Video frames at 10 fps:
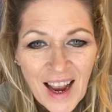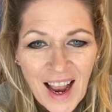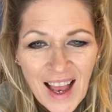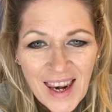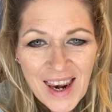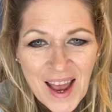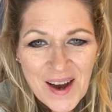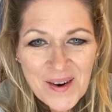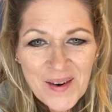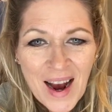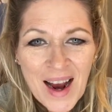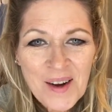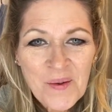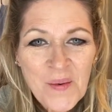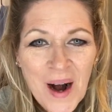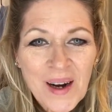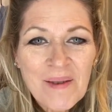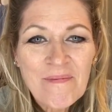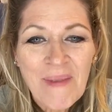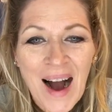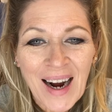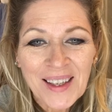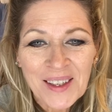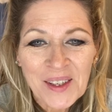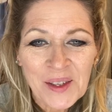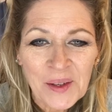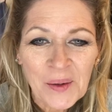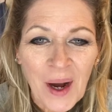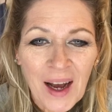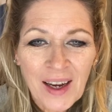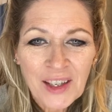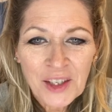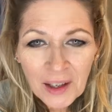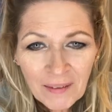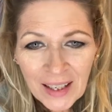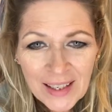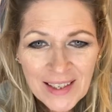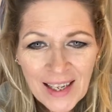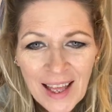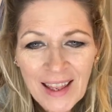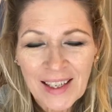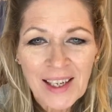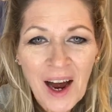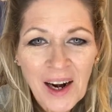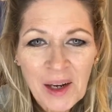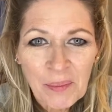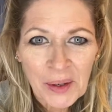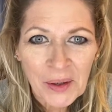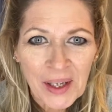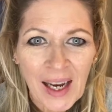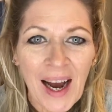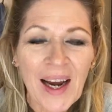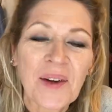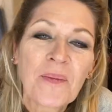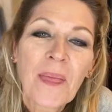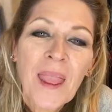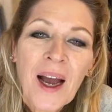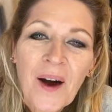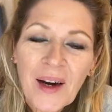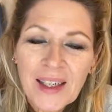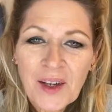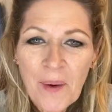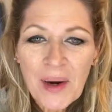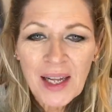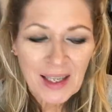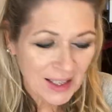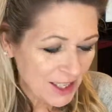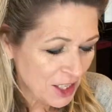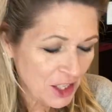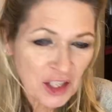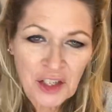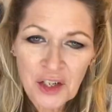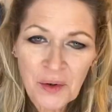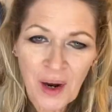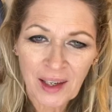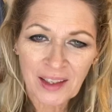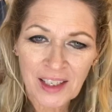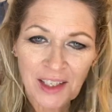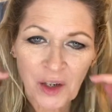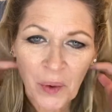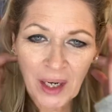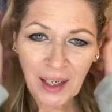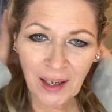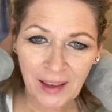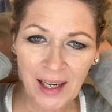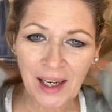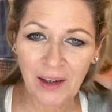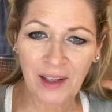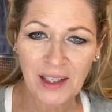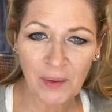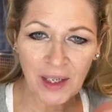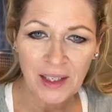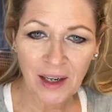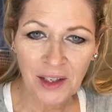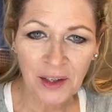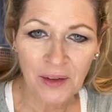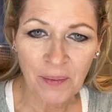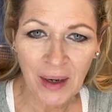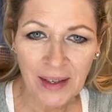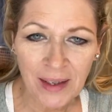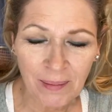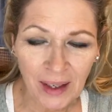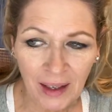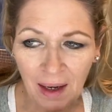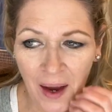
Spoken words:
Hello and welcome back to Jill Valencia, the Yawning Beauty Guide. Okay, so I'm gonna do just a quick little thing here because I want to talk to you about something.